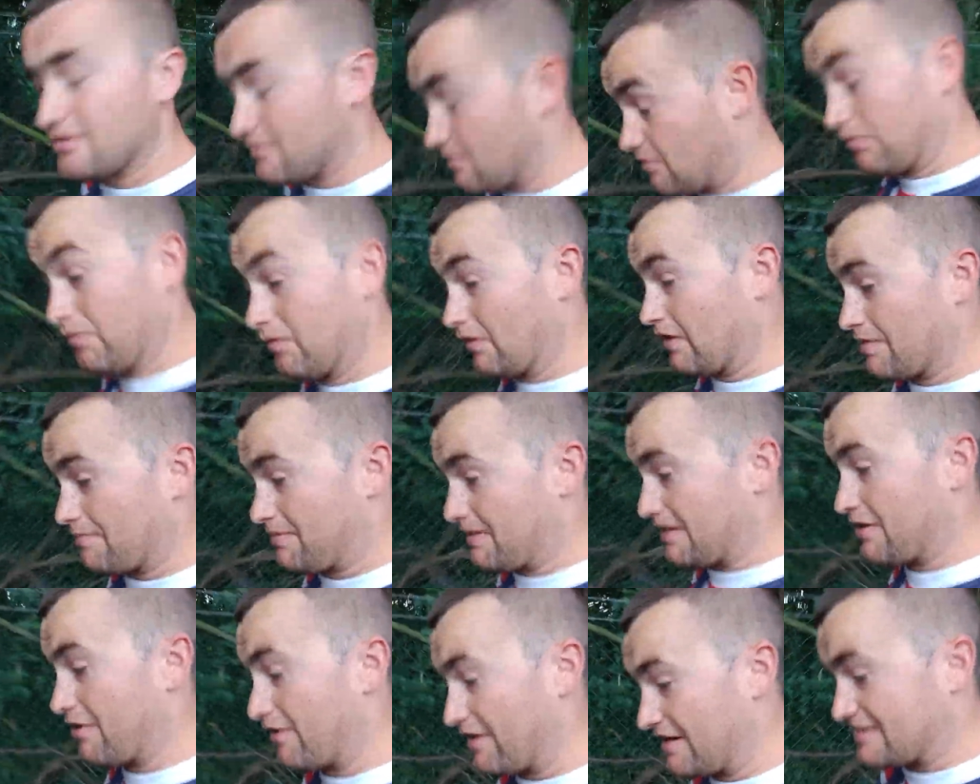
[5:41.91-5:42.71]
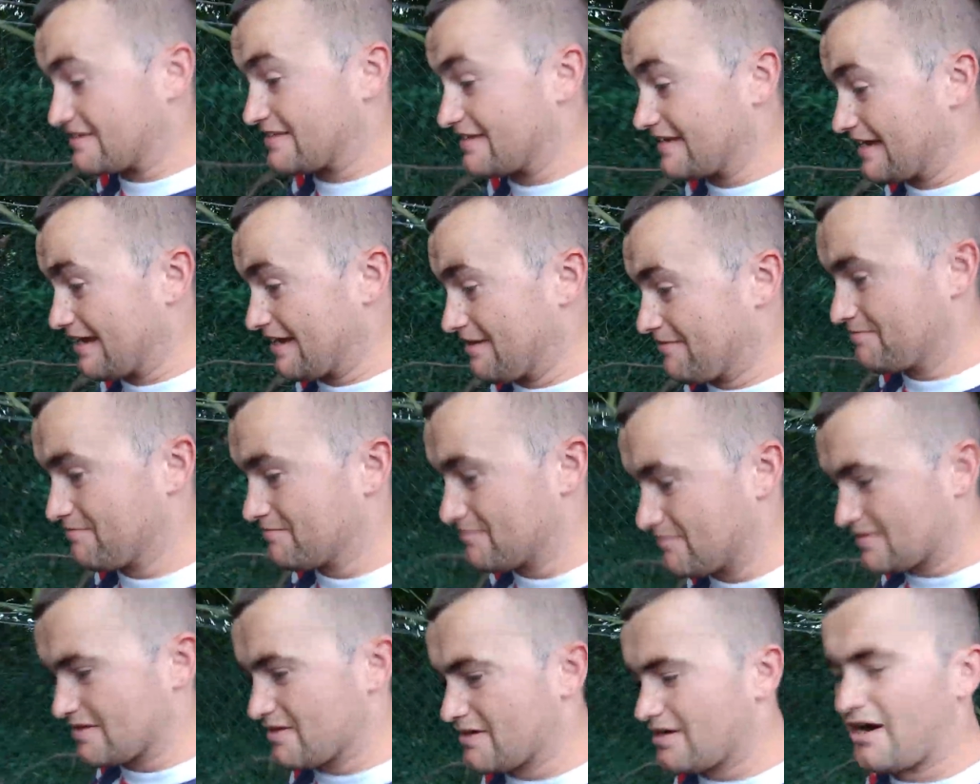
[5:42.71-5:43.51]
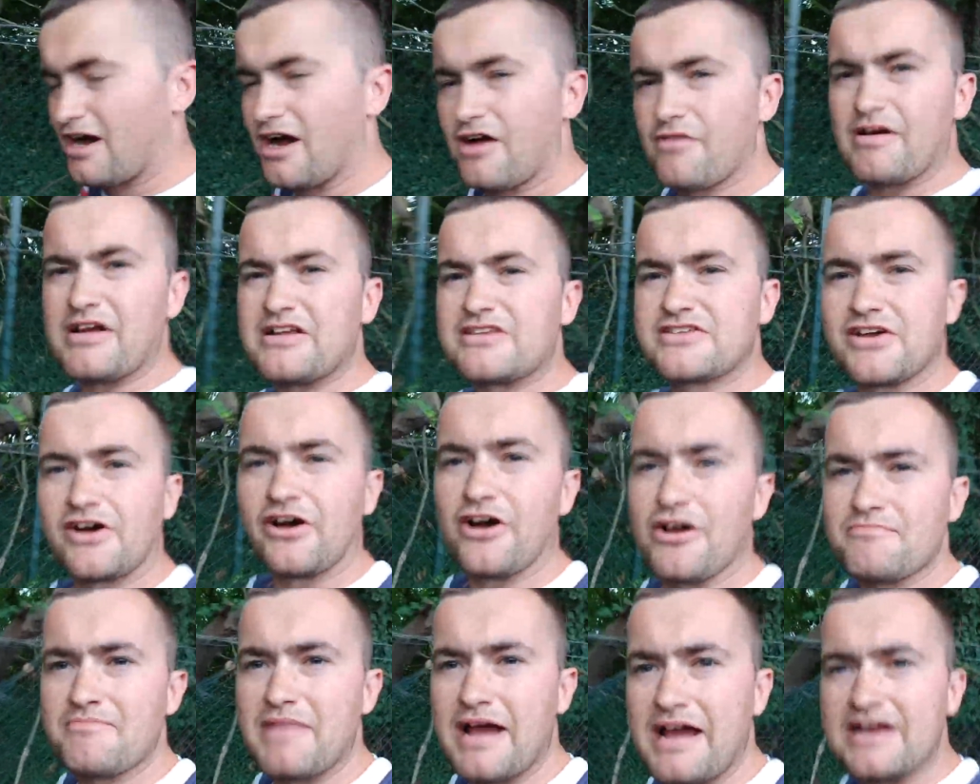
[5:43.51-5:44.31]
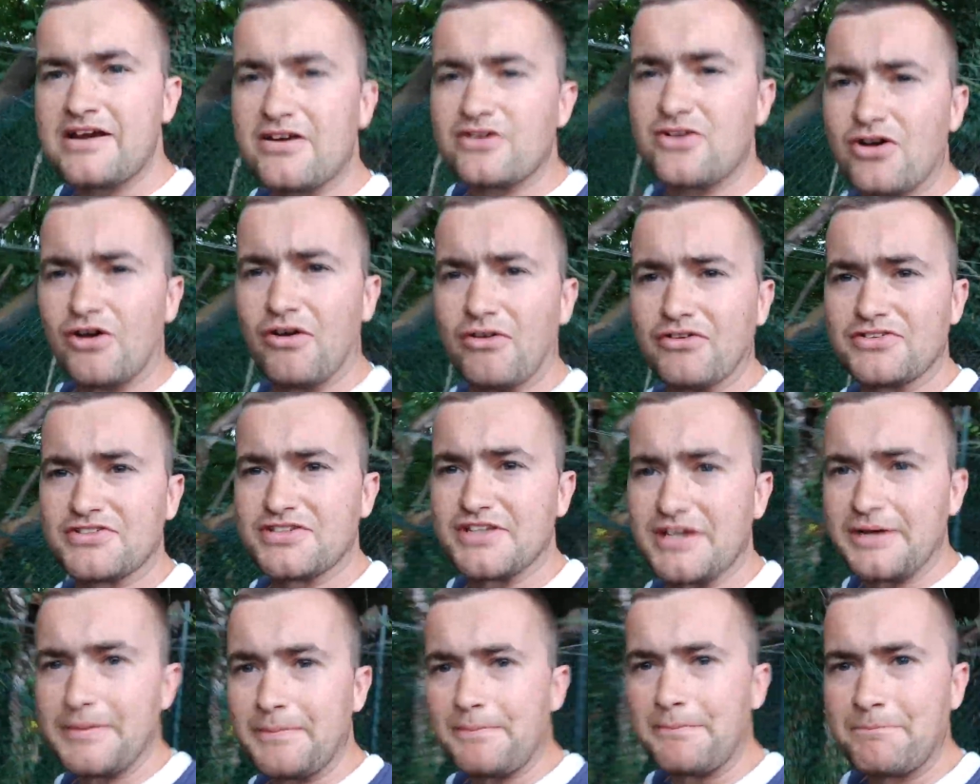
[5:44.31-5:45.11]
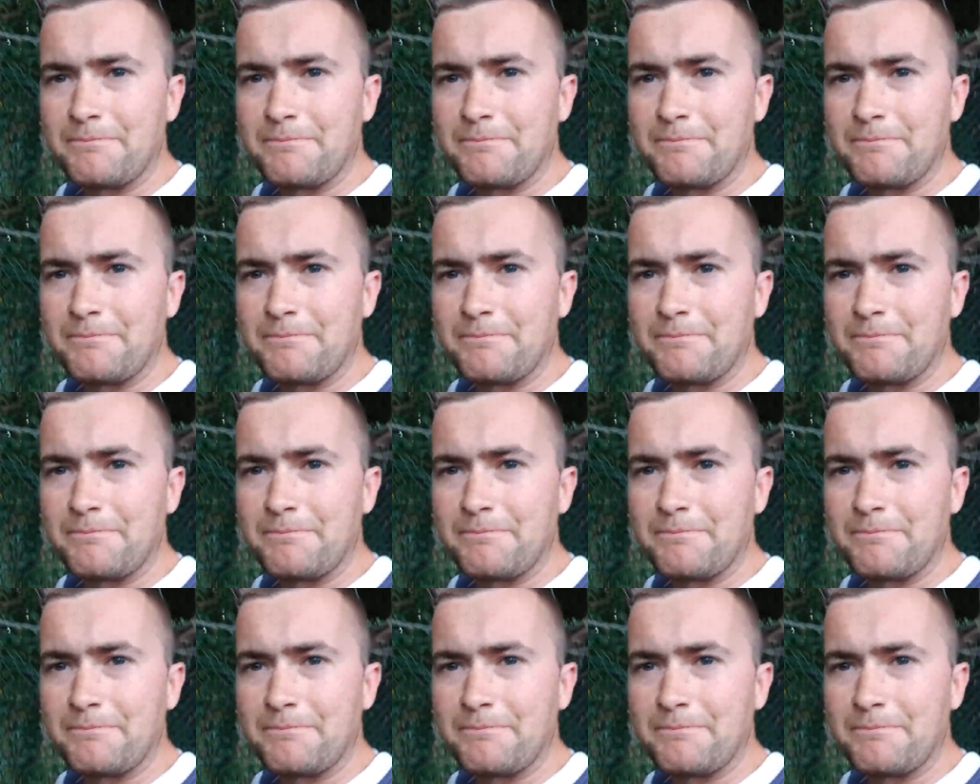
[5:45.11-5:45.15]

want to be honest here. I went to Iron Maiden concert